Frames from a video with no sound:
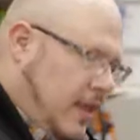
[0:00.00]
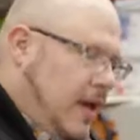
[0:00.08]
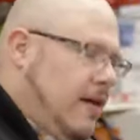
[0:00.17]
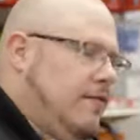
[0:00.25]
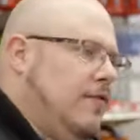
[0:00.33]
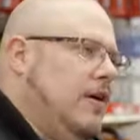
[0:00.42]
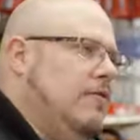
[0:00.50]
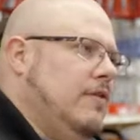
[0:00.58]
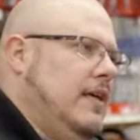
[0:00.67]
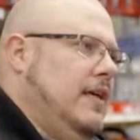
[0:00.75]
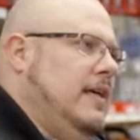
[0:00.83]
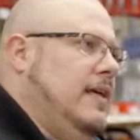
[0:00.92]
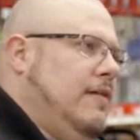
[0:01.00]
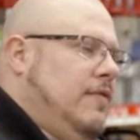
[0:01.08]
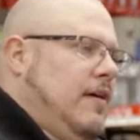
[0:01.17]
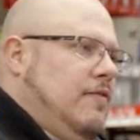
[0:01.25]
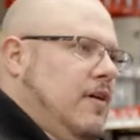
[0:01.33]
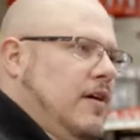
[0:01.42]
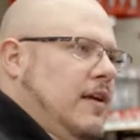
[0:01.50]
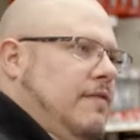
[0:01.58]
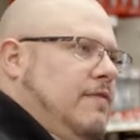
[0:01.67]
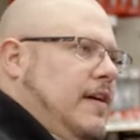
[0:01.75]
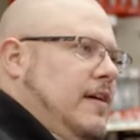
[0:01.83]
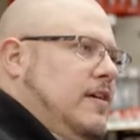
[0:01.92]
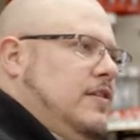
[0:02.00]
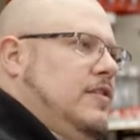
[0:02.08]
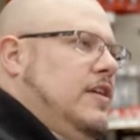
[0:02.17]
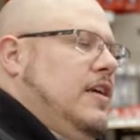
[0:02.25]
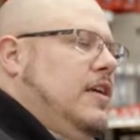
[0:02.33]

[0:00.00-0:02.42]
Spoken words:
Frequently, if you have long enough fingers,